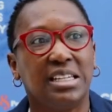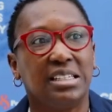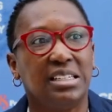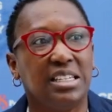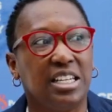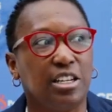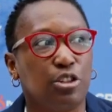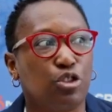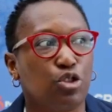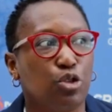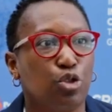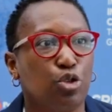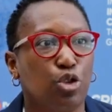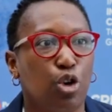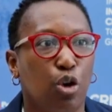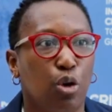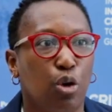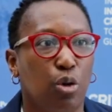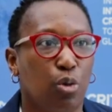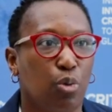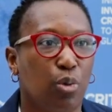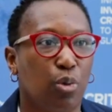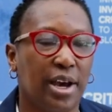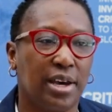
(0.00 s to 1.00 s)
need to
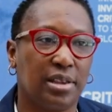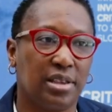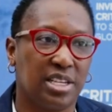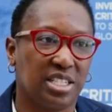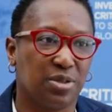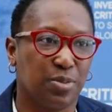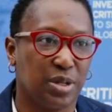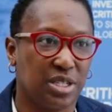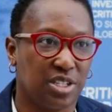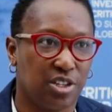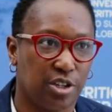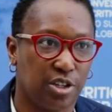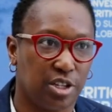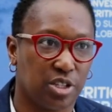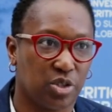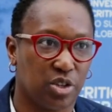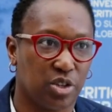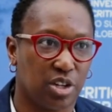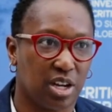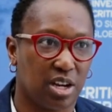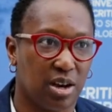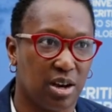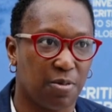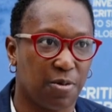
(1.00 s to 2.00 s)
know where these materials
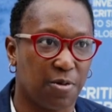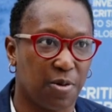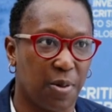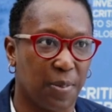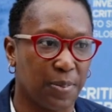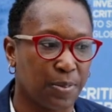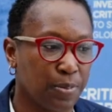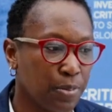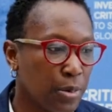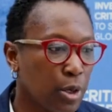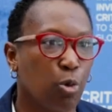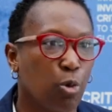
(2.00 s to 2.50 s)
are going to come from.